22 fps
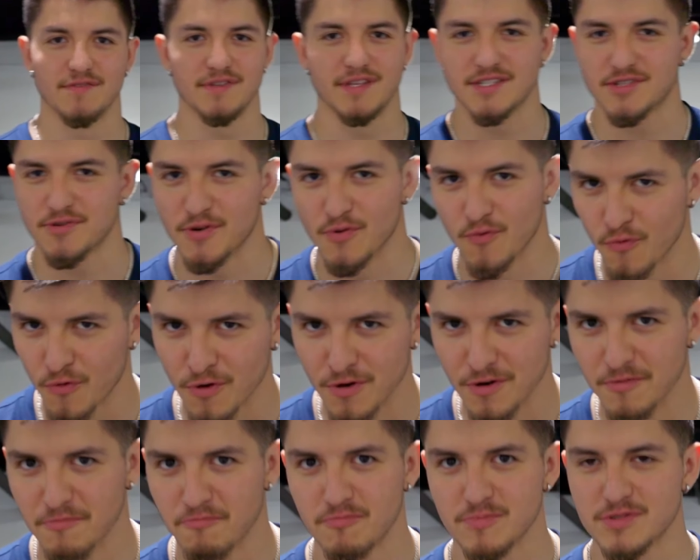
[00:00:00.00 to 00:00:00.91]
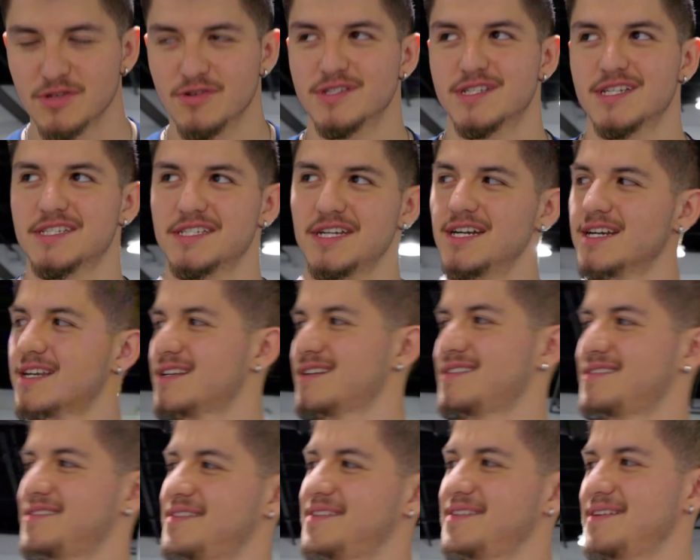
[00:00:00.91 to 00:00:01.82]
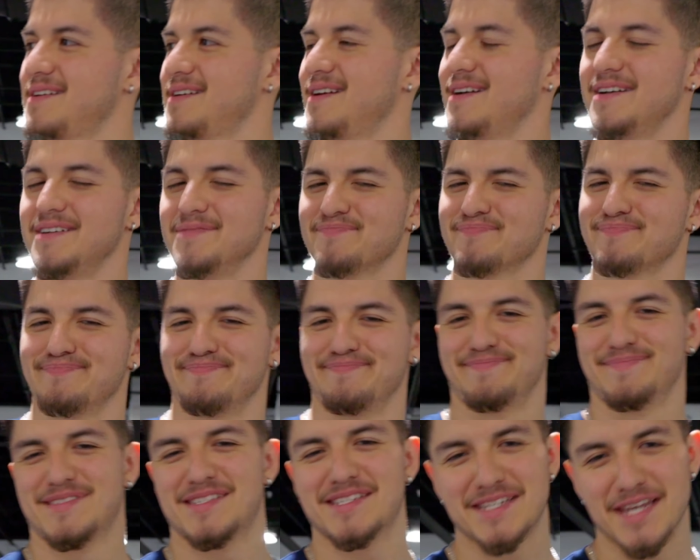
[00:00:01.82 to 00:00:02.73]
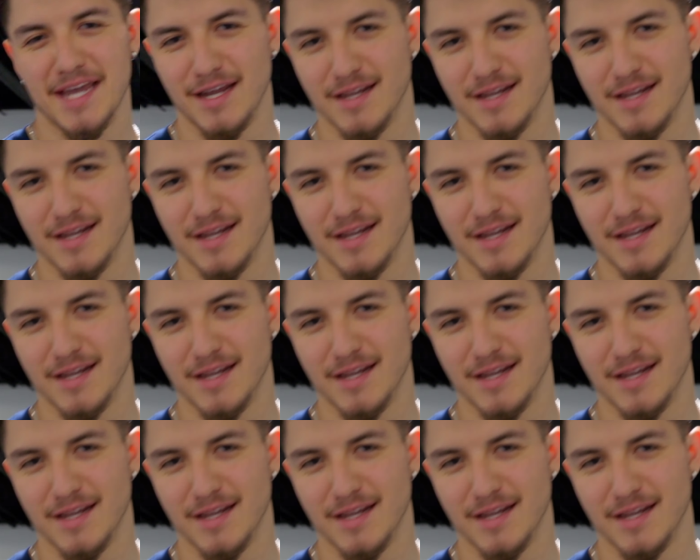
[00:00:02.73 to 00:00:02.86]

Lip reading: everything's already warm. So it's just like, it's just